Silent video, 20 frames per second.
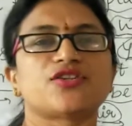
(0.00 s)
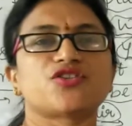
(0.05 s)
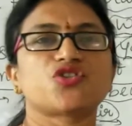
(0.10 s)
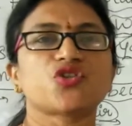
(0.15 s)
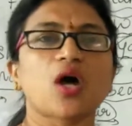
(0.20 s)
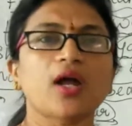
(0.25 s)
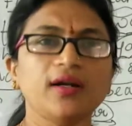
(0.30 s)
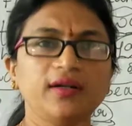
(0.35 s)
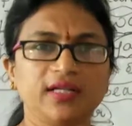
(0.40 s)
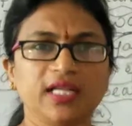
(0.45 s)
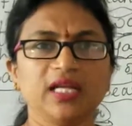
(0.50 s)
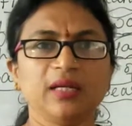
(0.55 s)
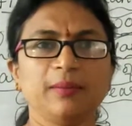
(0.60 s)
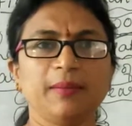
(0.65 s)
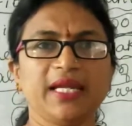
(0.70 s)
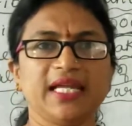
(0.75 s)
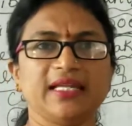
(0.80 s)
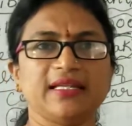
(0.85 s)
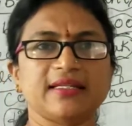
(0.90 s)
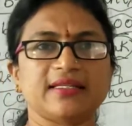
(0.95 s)
Sorting
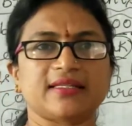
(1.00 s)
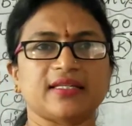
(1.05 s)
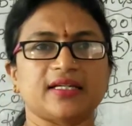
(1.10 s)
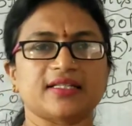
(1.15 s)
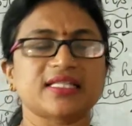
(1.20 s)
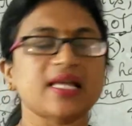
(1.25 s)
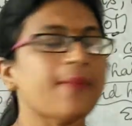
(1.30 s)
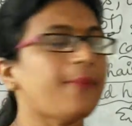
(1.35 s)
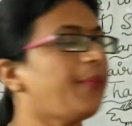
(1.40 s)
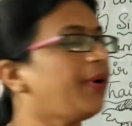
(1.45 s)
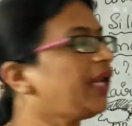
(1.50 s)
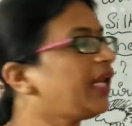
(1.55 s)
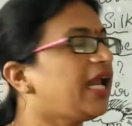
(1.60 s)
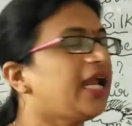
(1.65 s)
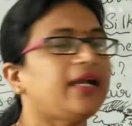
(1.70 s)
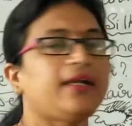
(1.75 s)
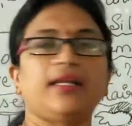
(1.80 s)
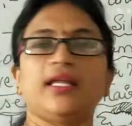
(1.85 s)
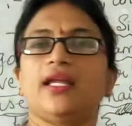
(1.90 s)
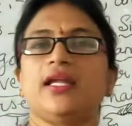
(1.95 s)
means
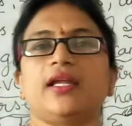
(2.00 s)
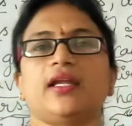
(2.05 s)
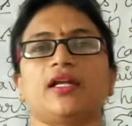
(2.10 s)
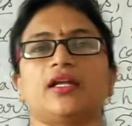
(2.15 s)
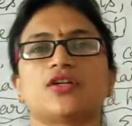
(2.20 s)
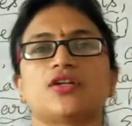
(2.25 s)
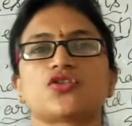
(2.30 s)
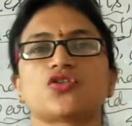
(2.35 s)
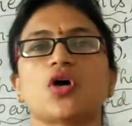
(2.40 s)
separating.